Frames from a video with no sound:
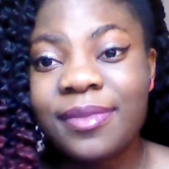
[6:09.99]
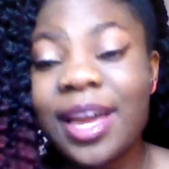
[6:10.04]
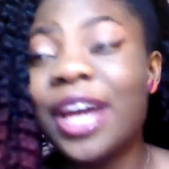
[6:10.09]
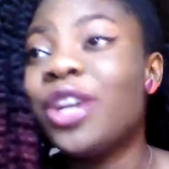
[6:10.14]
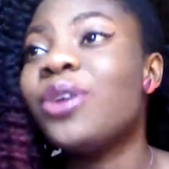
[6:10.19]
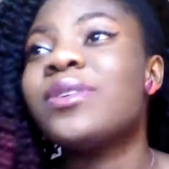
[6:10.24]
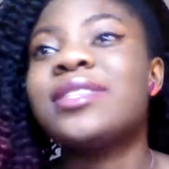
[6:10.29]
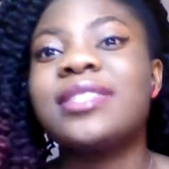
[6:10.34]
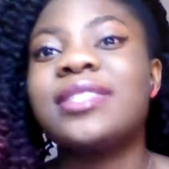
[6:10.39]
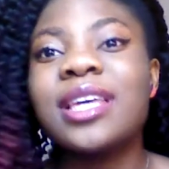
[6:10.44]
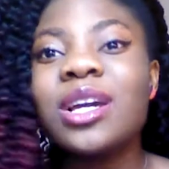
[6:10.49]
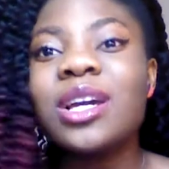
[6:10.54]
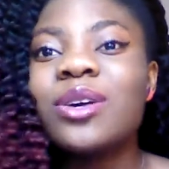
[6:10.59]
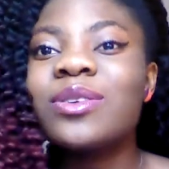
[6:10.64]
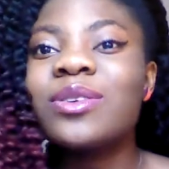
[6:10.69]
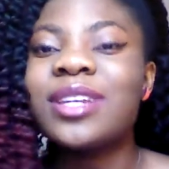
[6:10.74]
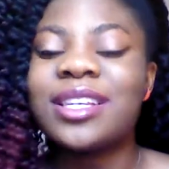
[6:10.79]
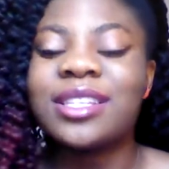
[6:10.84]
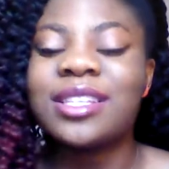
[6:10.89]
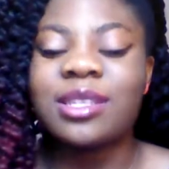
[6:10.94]
I know
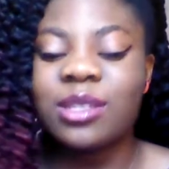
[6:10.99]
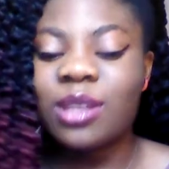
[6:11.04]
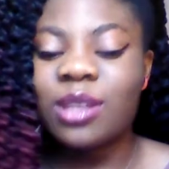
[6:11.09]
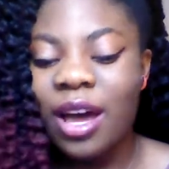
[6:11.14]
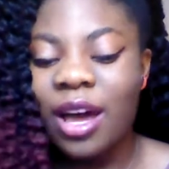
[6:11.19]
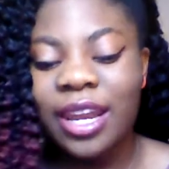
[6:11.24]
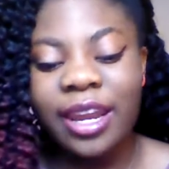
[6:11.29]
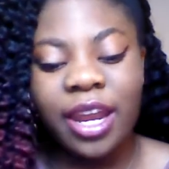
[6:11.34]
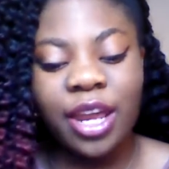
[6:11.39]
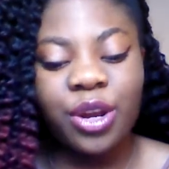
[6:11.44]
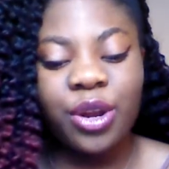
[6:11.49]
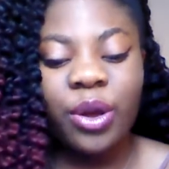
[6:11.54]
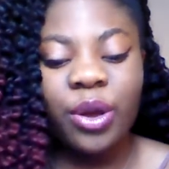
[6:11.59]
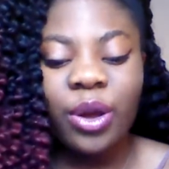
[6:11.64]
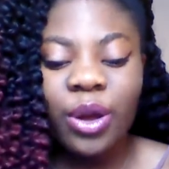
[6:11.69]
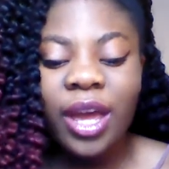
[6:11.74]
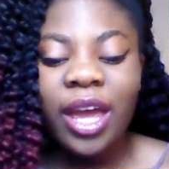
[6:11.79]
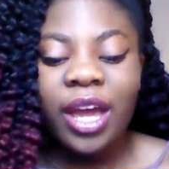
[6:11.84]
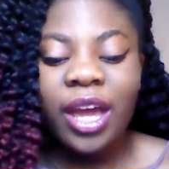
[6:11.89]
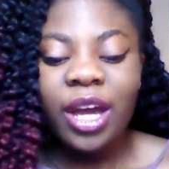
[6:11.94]
singleness is hard, and I
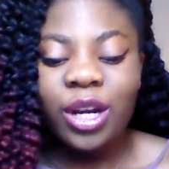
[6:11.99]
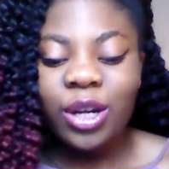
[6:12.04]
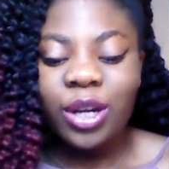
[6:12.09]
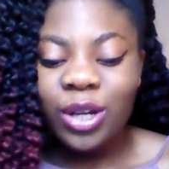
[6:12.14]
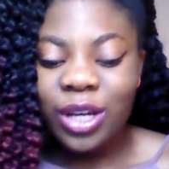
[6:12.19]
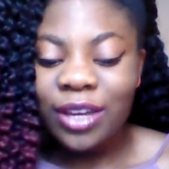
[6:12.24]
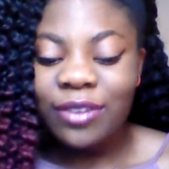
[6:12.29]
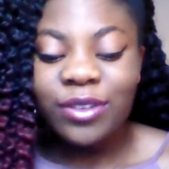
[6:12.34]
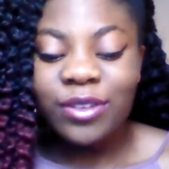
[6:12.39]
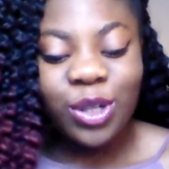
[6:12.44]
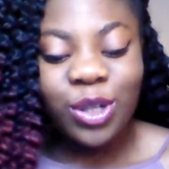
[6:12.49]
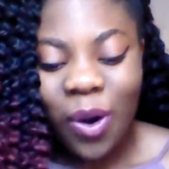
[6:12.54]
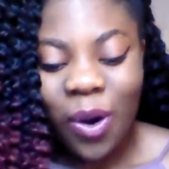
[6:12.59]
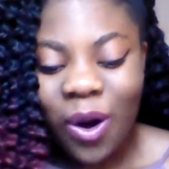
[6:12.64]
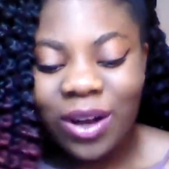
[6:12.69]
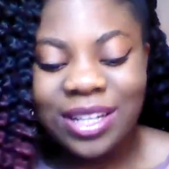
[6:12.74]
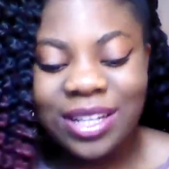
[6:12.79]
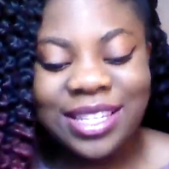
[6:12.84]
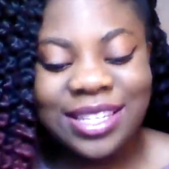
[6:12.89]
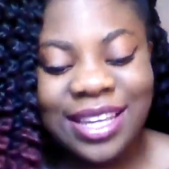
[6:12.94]
know even
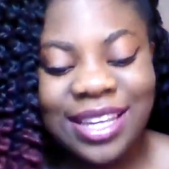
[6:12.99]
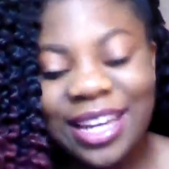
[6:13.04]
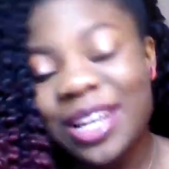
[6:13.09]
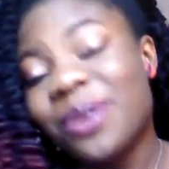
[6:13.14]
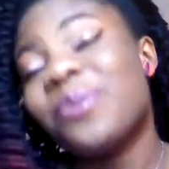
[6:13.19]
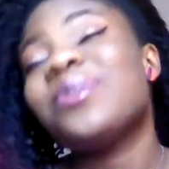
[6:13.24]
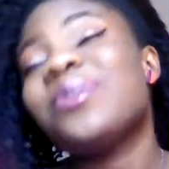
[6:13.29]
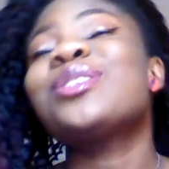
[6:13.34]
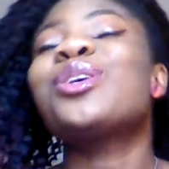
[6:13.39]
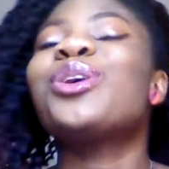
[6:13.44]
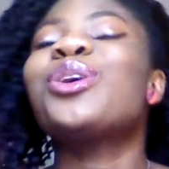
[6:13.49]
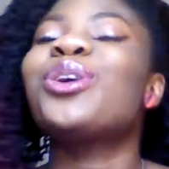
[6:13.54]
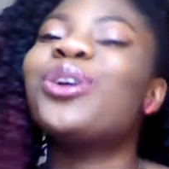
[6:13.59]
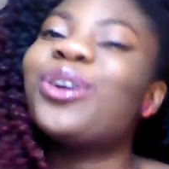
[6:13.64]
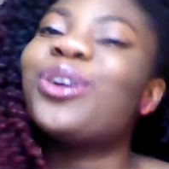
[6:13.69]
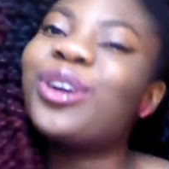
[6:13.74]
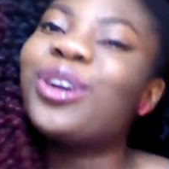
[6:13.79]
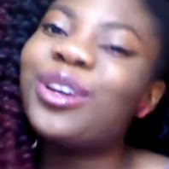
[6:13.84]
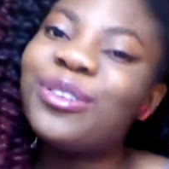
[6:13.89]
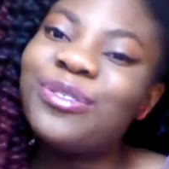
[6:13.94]
God said it wasn't
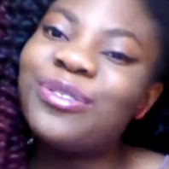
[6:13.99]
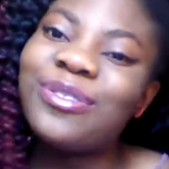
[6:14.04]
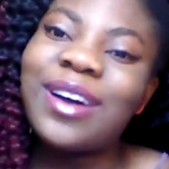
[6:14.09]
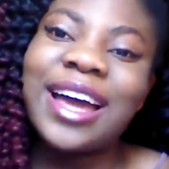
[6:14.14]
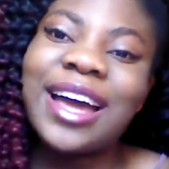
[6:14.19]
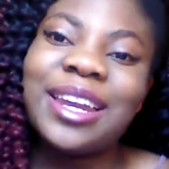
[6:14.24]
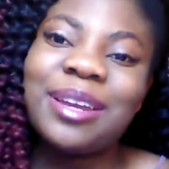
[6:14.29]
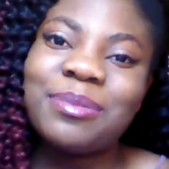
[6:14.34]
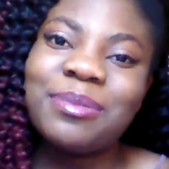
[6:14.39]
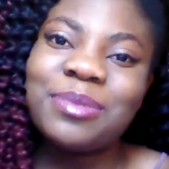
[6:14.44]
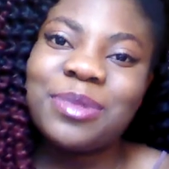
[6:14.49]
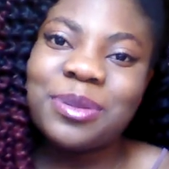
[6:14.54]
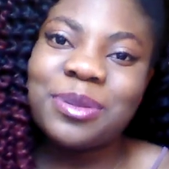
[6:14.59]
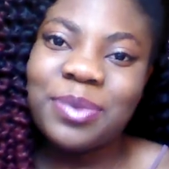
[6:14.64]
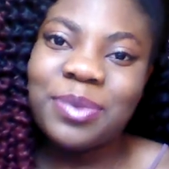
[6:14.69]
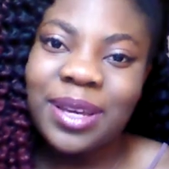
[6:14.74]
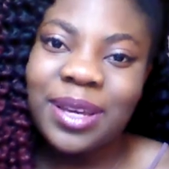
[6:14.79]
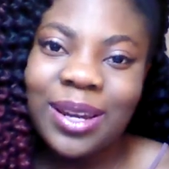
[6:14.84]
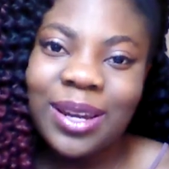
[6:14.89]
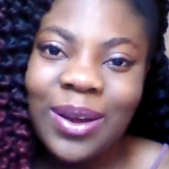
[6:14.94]
good for Adam to
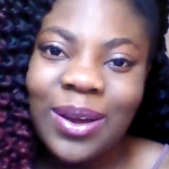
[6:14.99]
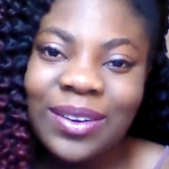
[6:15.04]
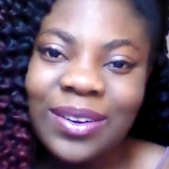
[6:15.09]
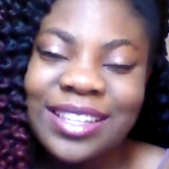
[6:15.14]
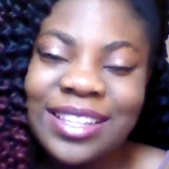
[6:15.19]
be alone.